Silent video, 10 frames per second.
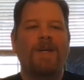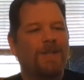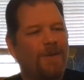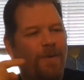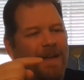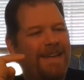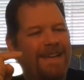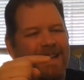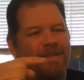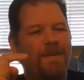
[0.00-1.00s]
So go on and
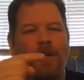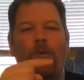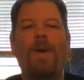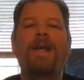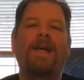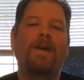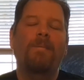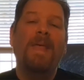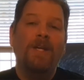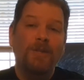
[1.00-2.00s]
click this video right here
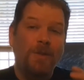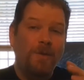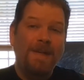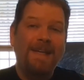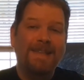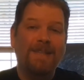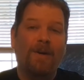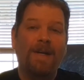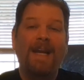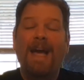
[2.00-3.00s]
so you can get
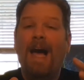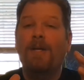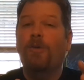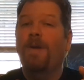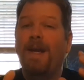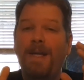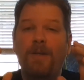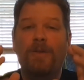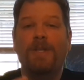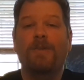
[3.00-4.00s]
started on creating
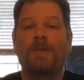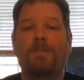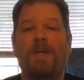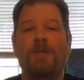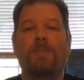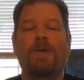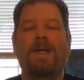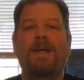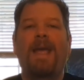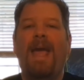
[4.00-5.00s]
your children's picture book
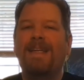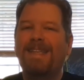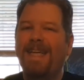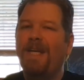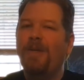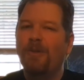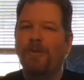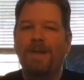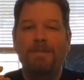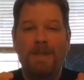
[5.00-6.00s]
and seeing your
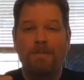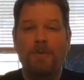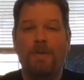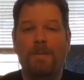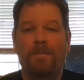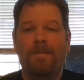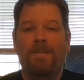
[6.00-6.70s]
dreams come true.